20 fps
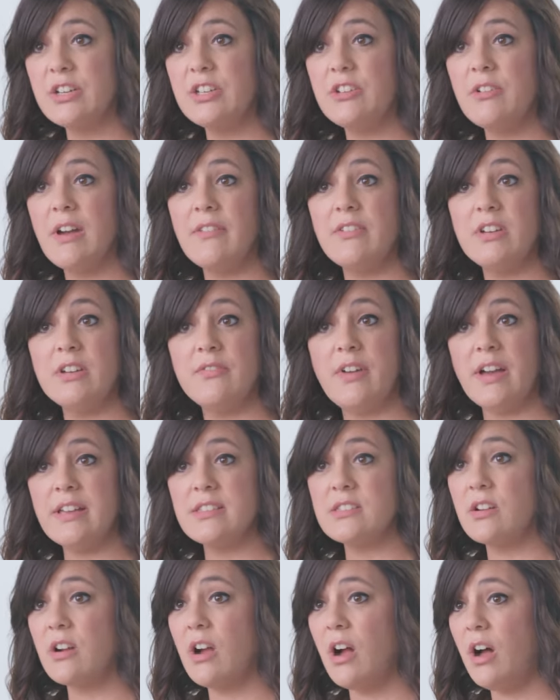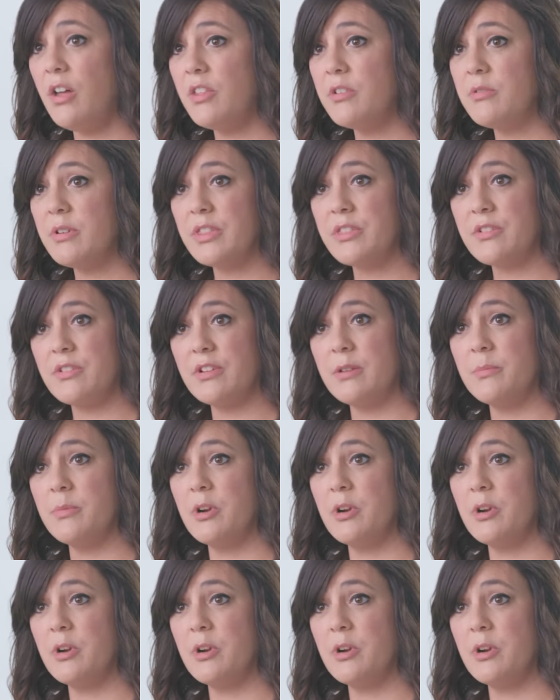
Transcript: You have an advisor all the way through your